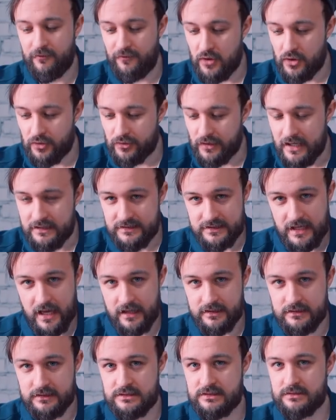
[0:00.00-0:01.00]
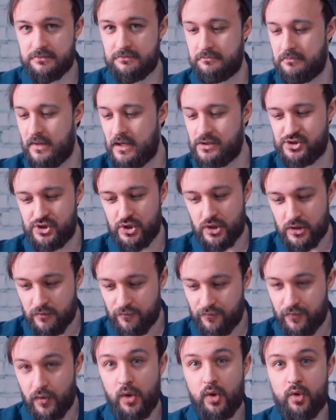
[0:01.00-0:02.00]
If you're right-handed, make sure you
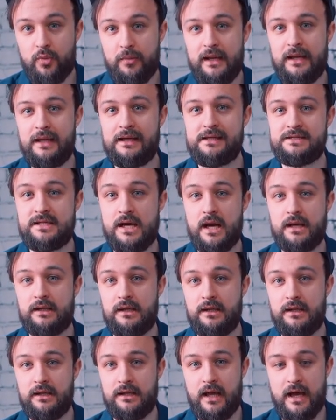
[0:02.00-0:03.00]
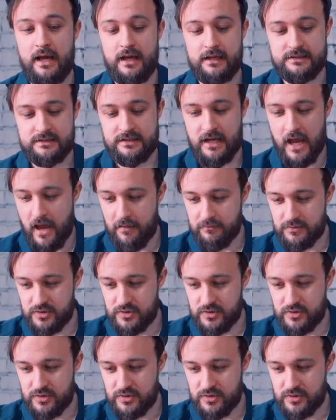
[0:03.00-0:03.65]
follow me exactly as I